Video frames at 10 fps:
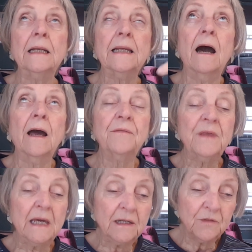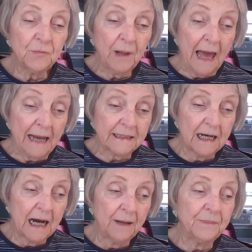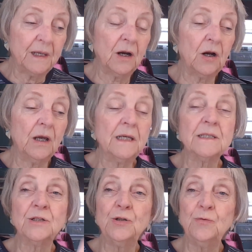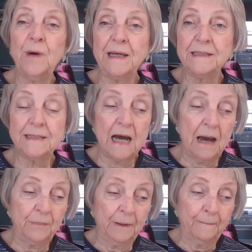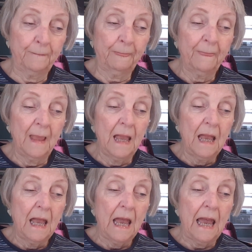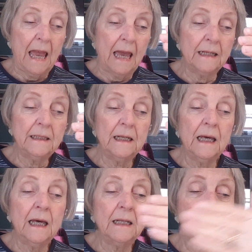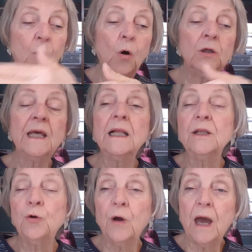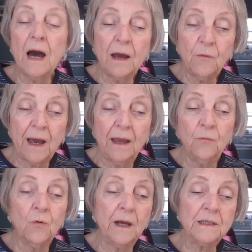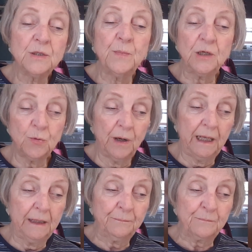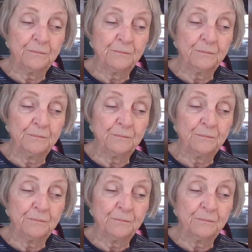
Now, at the end of the blacktop, there is a two-way stop, and an old Illinois highway runs between.